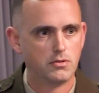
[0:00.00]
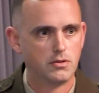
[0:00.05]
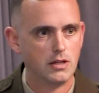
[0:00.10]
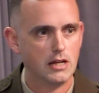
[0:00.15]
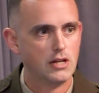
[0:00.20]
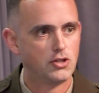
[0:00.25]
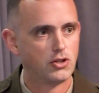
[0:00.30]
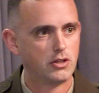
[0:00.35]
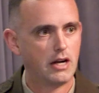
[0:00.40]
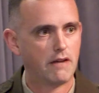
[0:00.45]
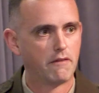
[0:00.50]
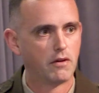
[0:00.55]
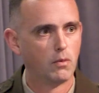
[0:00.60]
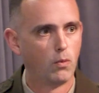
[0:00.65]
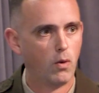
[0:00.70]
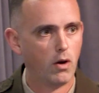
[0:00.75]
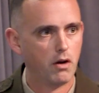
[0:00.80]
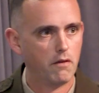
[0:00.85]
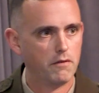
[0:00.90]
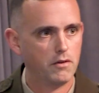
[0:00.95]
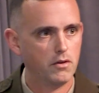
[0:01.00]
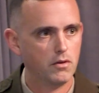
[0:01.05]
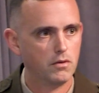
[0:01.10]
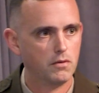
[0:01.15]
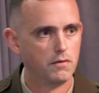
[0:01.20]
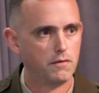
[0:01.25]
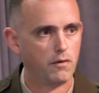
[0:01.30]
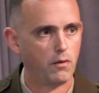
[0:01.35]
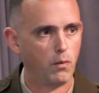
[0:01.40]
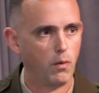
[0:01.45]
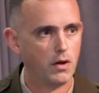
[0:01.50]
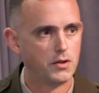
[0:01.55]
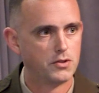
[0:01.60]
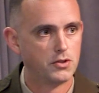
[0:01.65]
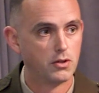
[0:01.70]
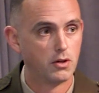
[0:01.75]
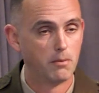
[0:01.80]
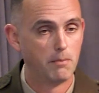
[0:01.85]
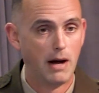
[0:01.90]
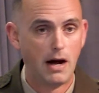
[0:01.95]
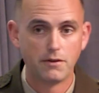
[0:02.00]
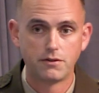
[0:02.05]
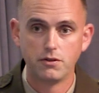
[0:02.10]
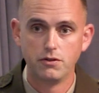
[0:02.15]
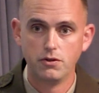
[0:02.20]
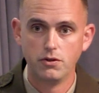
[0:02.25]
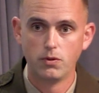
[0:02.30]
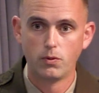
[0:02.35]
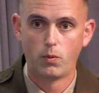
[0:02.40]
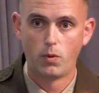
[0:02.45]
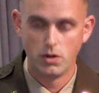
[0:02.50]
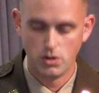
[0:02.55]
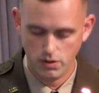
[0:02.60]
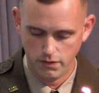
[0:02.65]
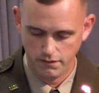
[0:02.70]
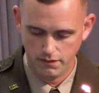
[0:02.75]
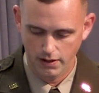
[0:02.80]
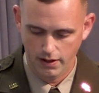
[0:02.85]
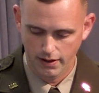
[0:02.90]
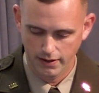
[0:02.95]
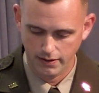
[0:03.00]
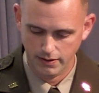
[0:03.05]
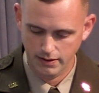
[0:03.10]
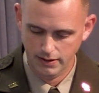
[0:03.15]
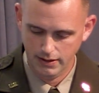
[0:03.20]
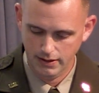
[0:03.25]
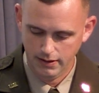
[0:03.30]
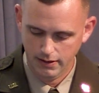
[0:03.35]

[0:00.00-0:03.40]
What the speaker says: to each and every one of you for what you're about to do and what you have done,